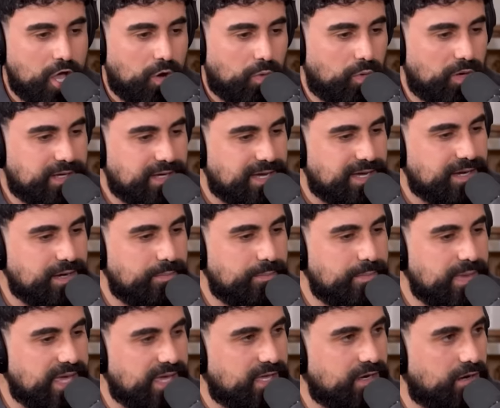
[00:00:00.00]
what kind of
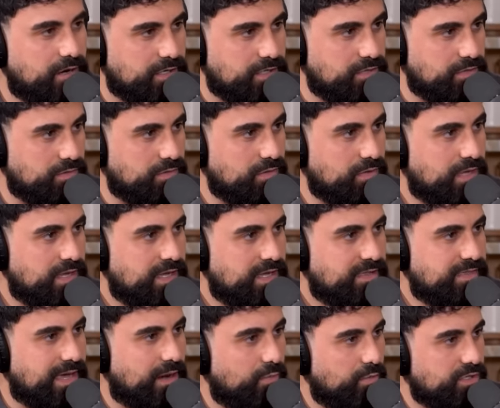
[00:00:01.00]
man are you
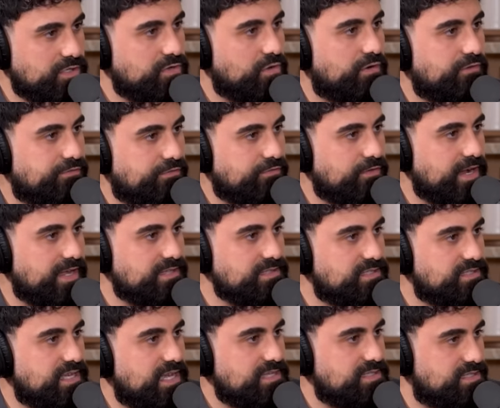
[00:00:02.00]
that when your friend
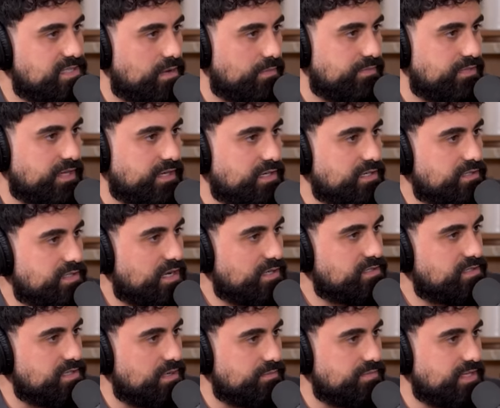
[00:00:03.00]
says something or
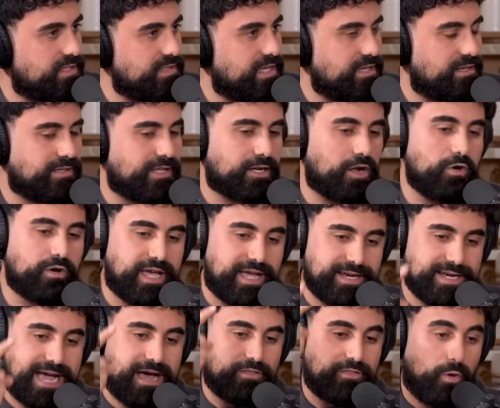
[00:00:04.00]
does something that you're like, okay,
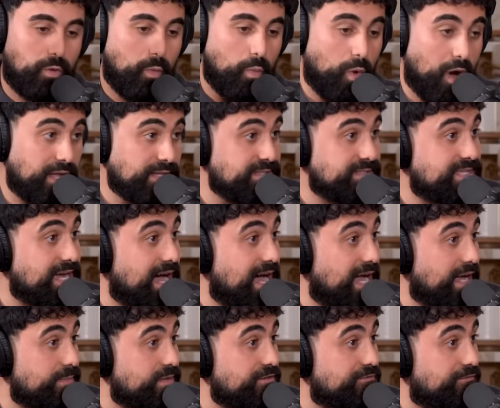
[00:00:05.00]
now the one
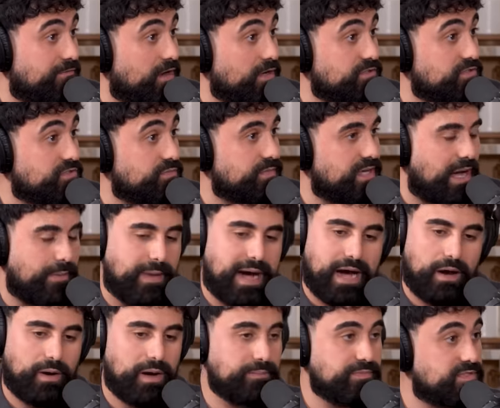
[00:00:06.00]
time he fucks with me, I'm
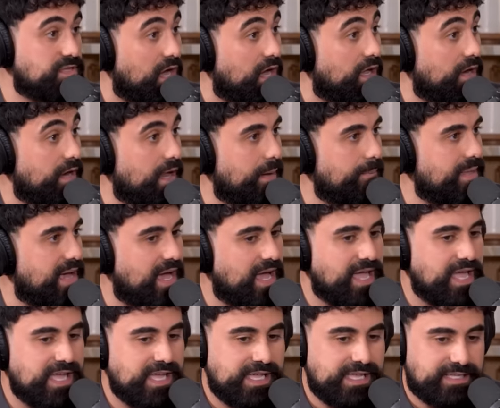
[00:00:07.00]
out. I'm done. I'm not...
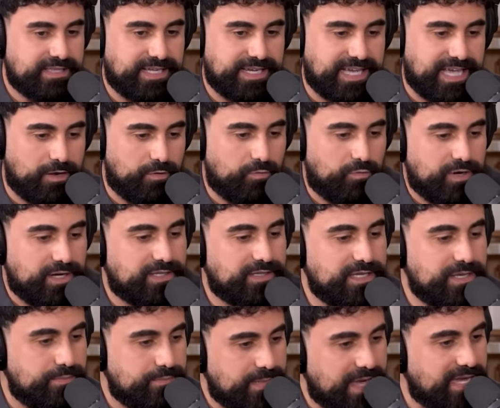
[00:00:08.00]
Like it
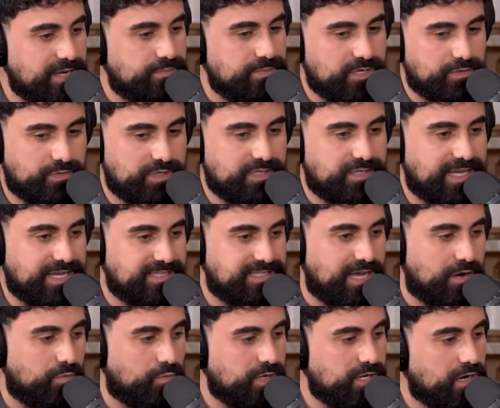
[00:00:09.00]
really made me realize
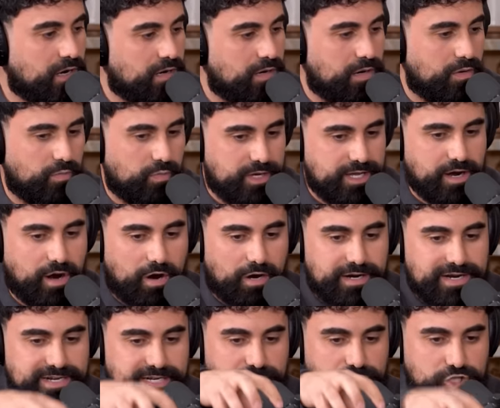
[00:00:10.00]
that we
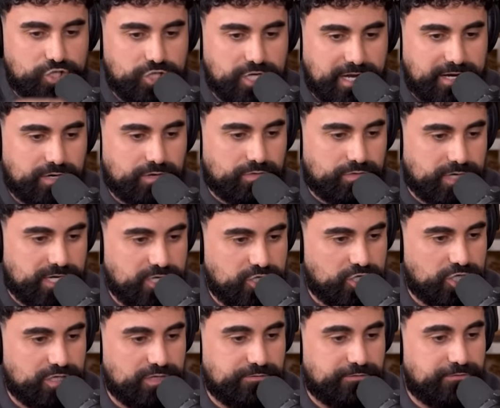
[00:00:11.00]
are in a
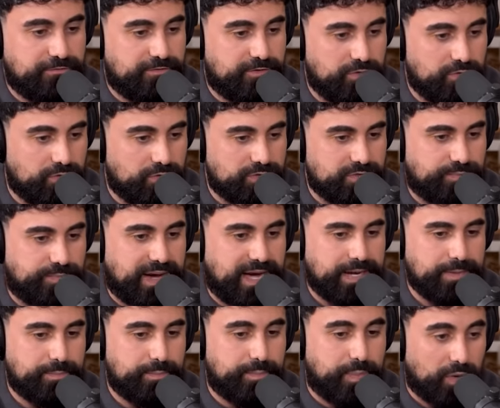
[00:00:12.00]
generation fueled
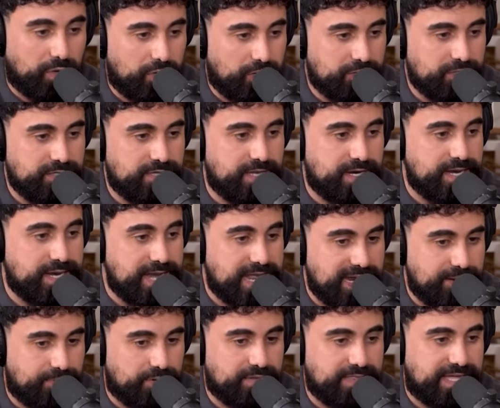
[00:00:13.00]
by burn the
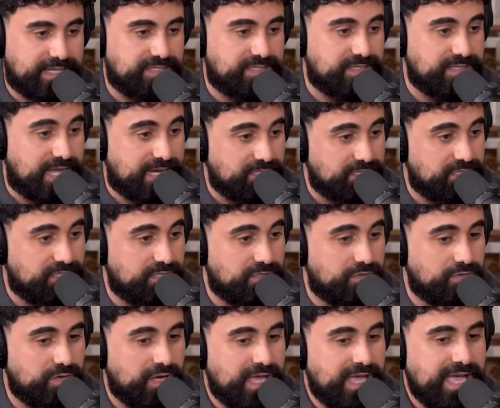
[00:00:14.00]
neighbor that's next to
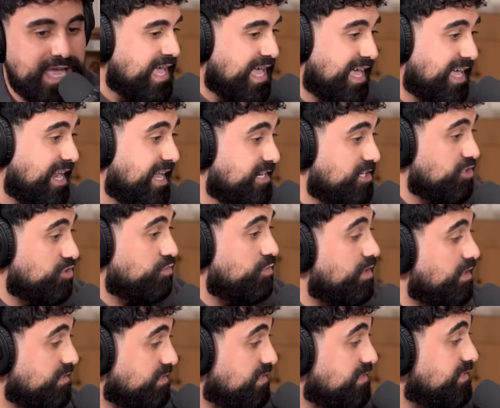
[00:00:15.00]
you. And I just
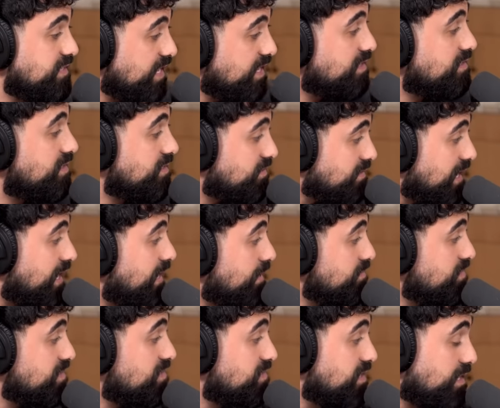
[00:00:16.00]
wanted to take the time
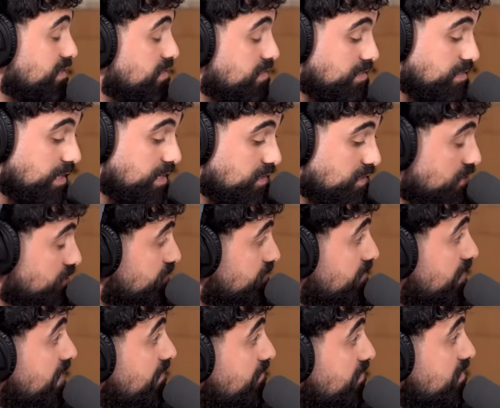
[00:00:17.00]
to say thank you
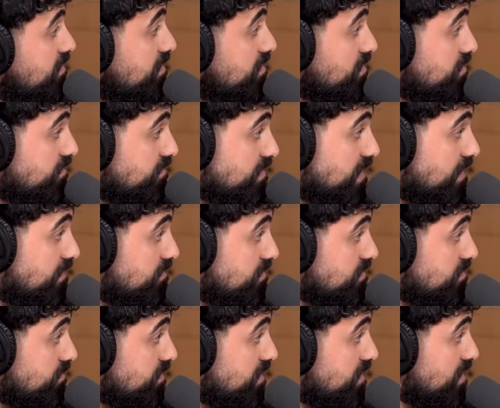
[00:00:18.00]
for everything you've given
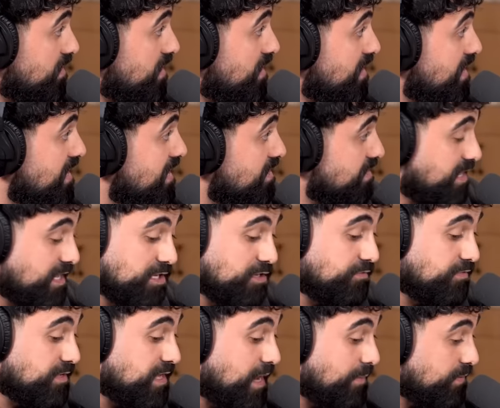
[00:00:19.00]
to me. Thank you
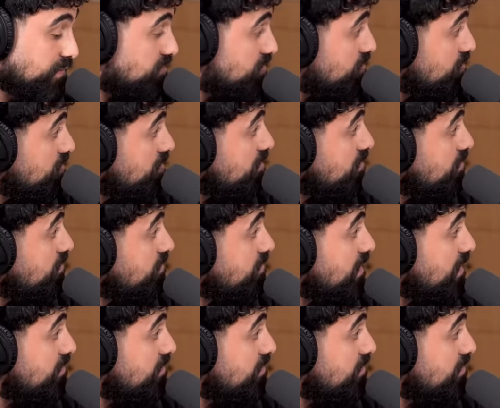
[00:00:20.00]
for the opportunity you've